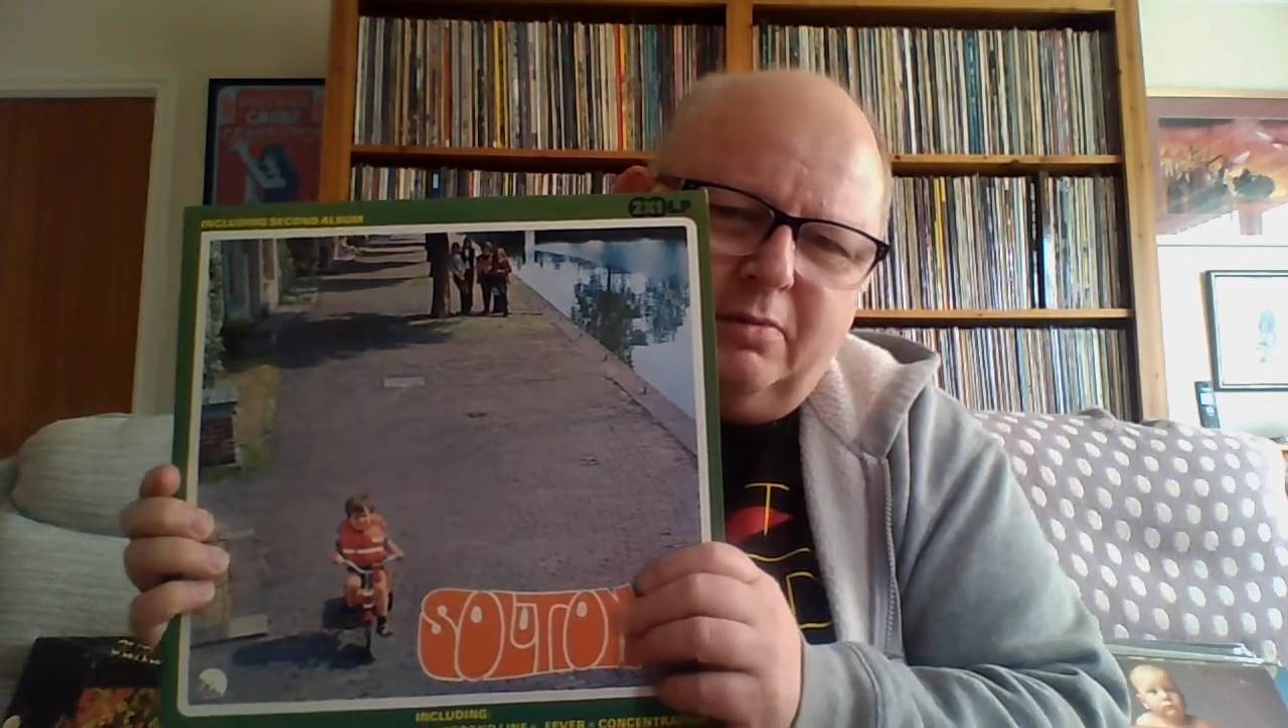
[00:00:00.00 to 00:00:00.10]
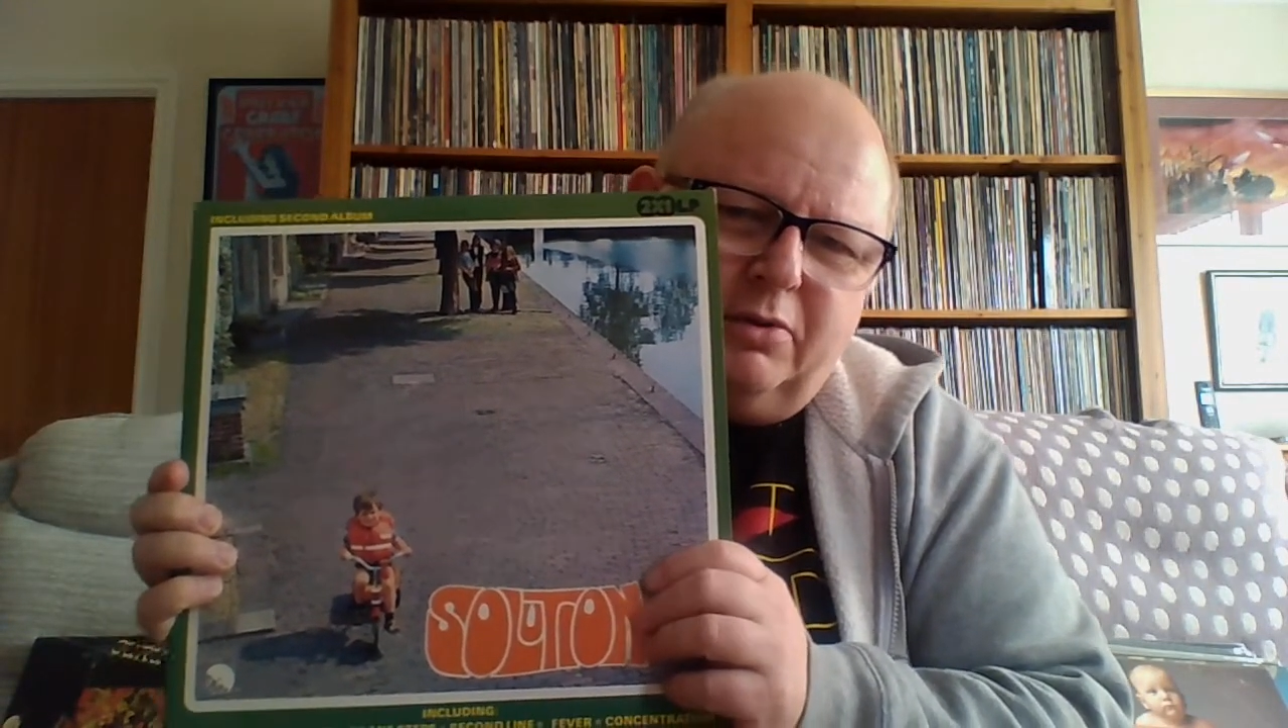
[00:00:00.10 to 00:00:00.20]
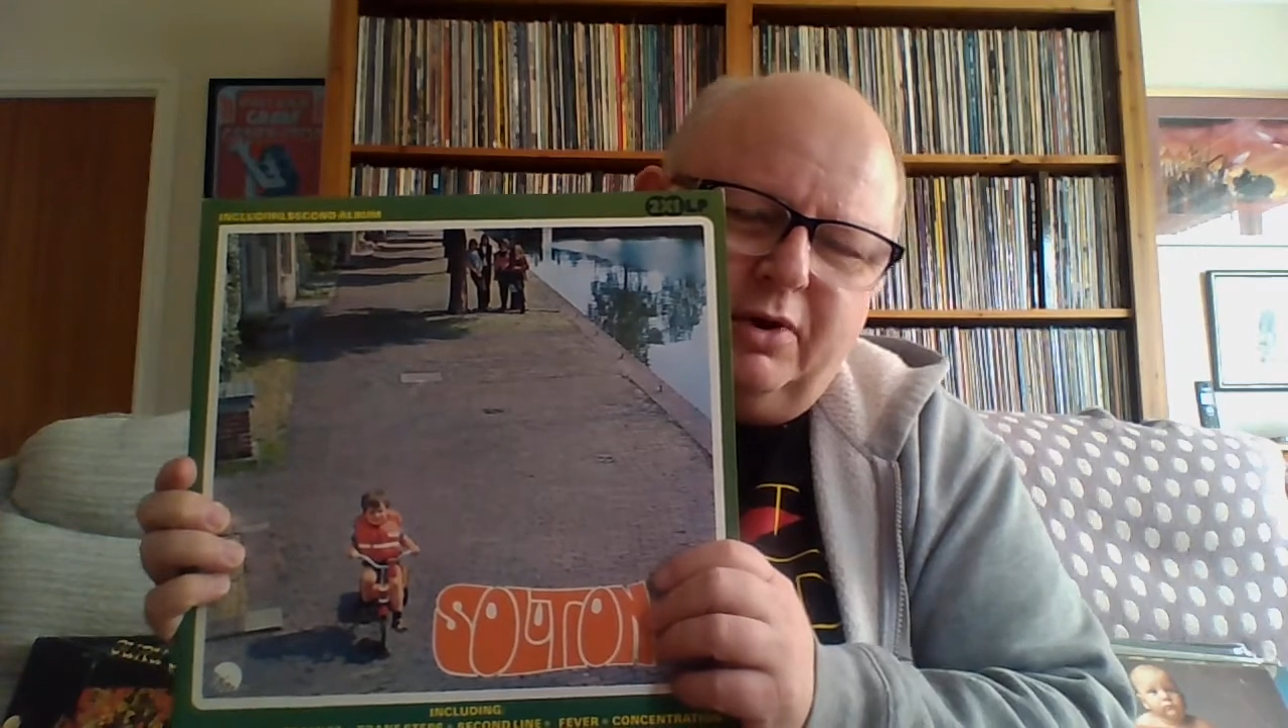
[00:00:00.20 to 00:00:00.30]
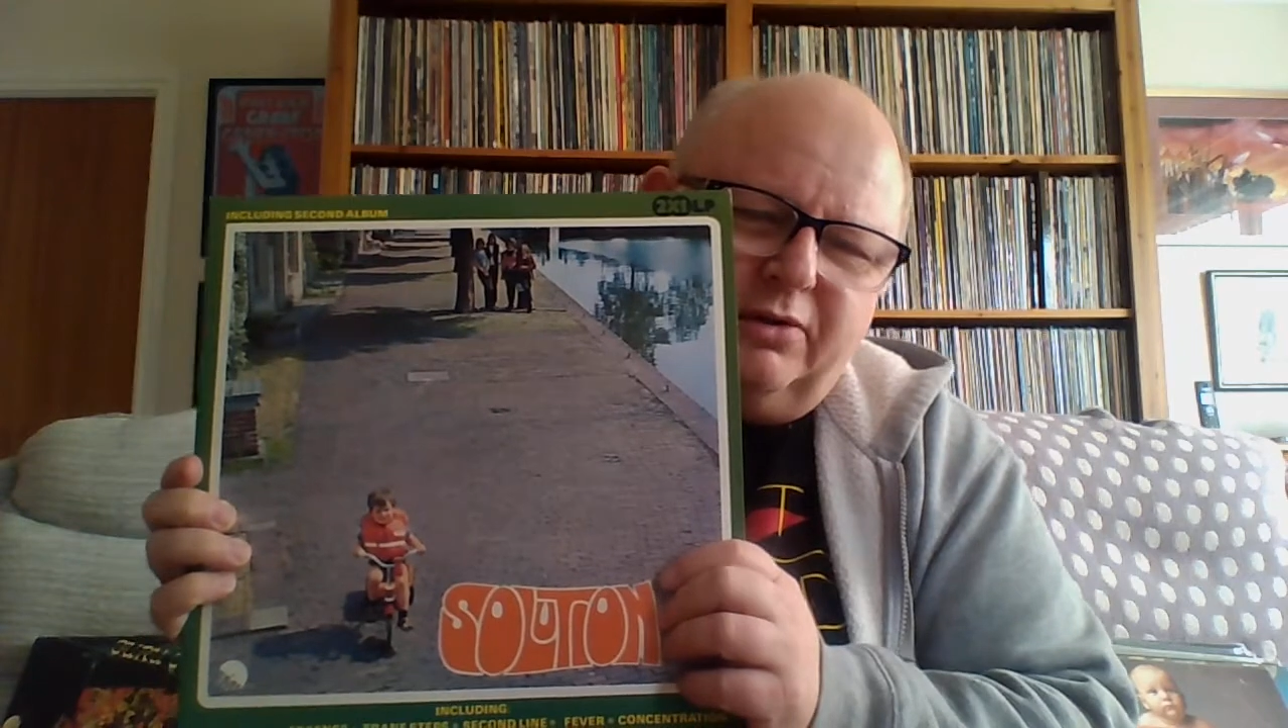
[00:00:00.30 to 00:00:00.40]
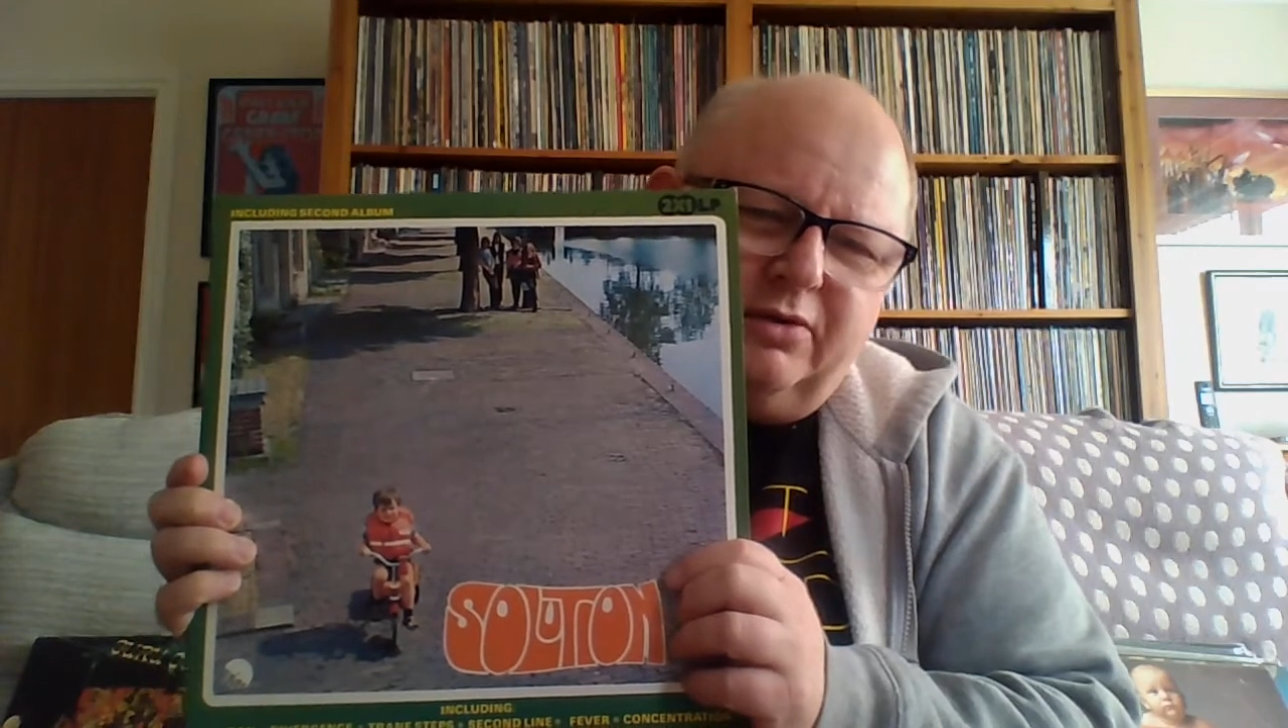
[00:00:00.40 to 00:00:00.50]

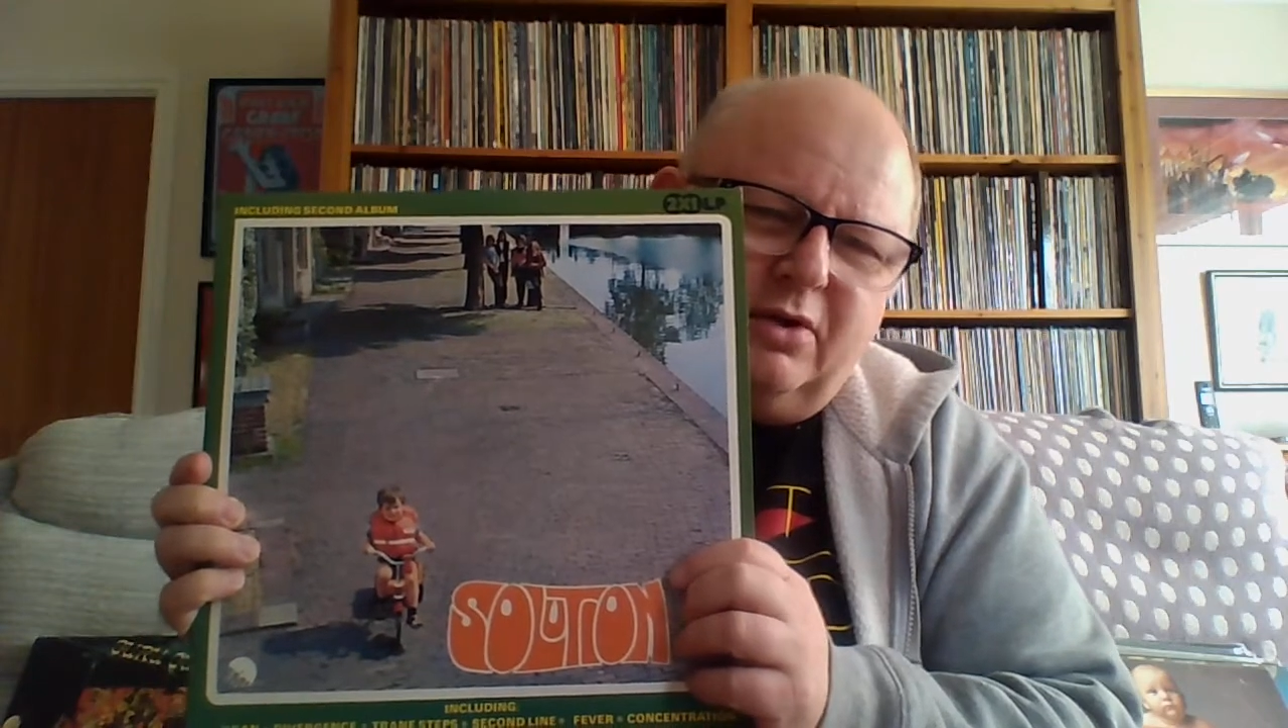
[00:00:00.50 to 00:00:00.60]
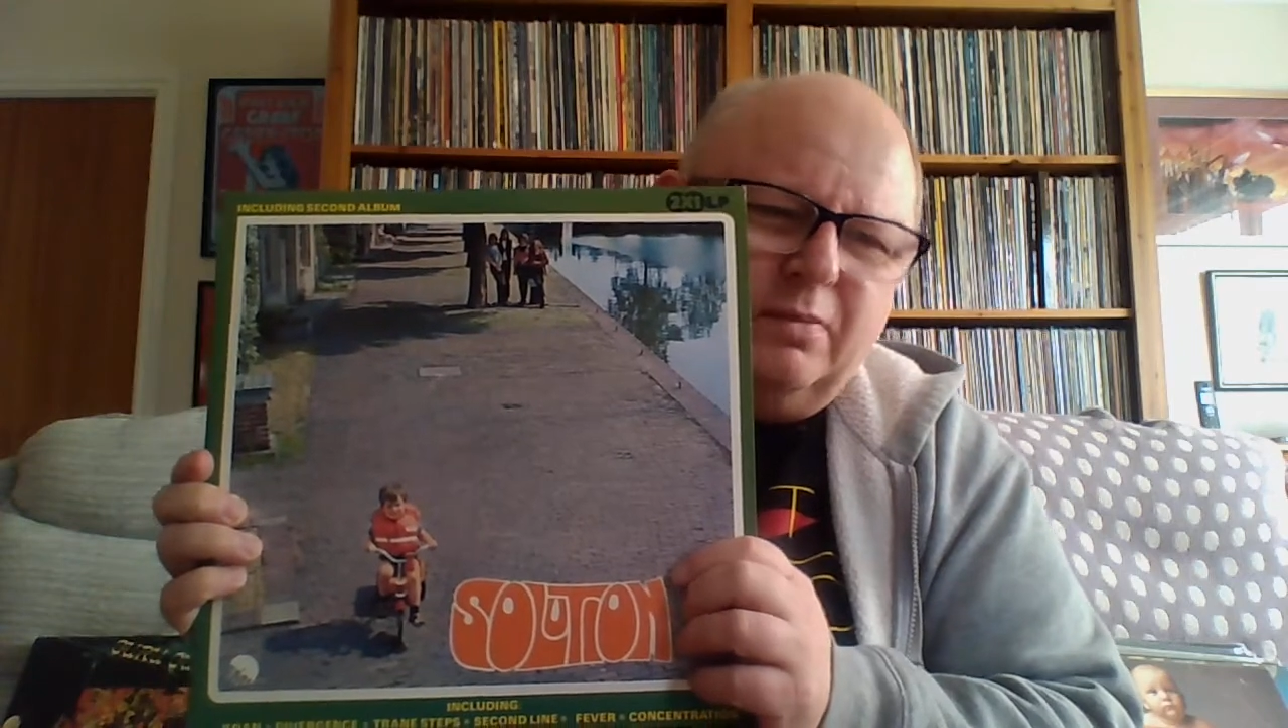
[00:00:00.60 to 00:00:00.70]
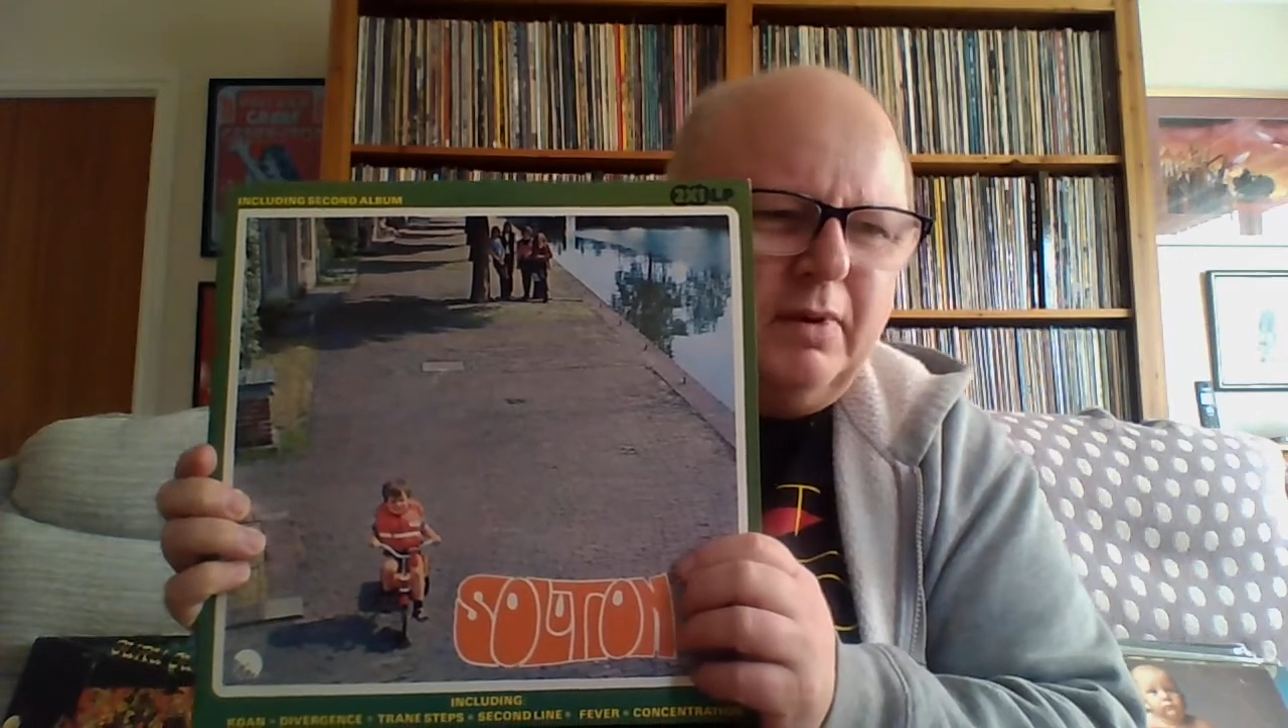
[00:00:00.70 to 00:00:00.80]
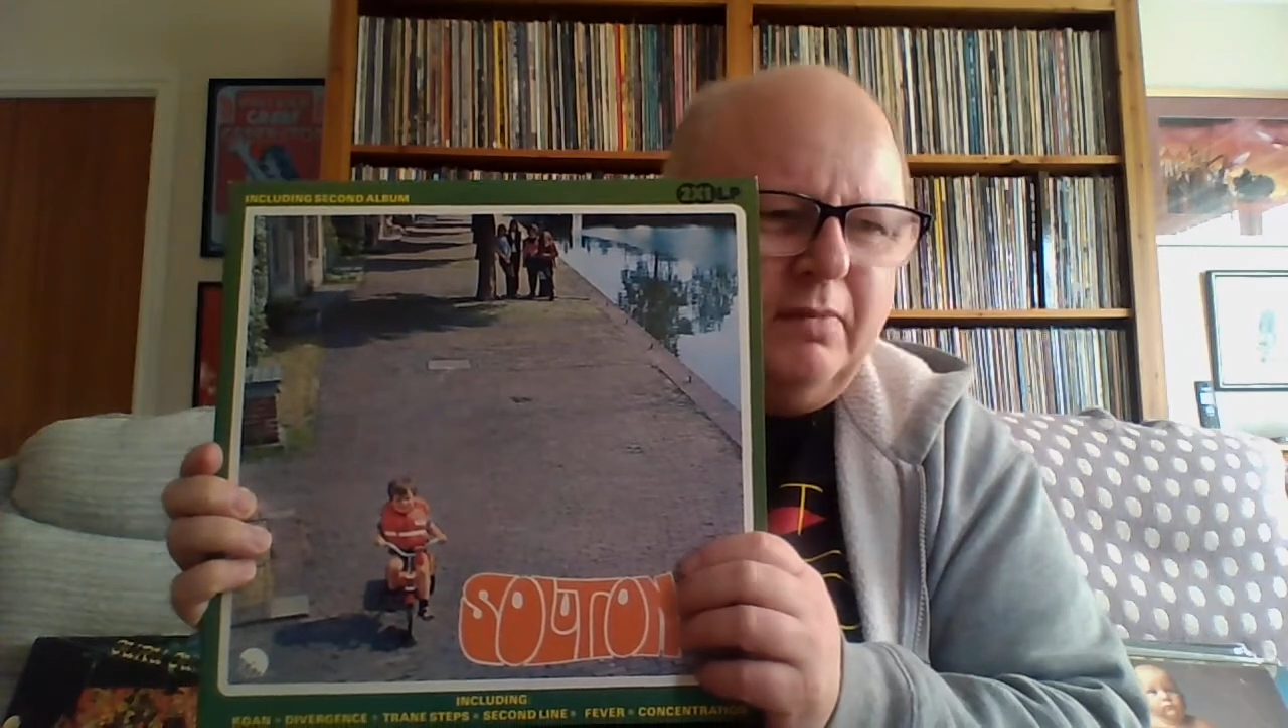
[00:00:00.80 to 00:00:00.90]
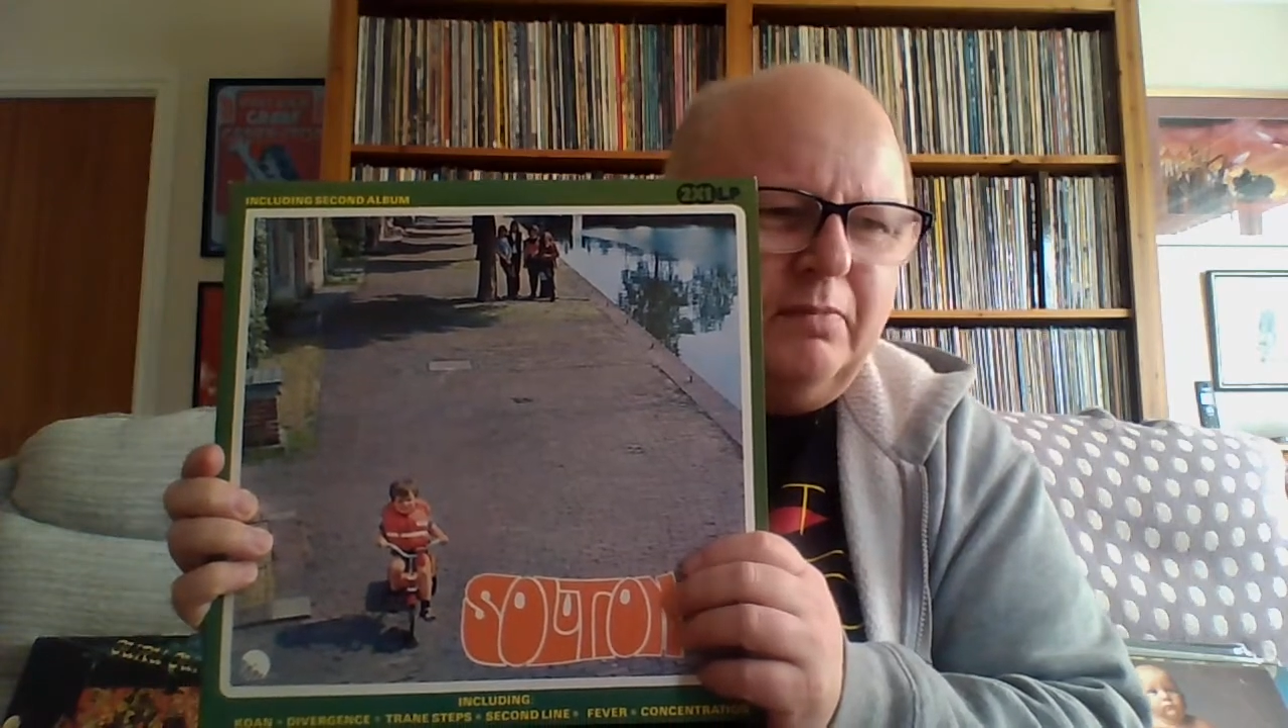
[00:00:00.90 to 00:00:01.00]
but it has a couple of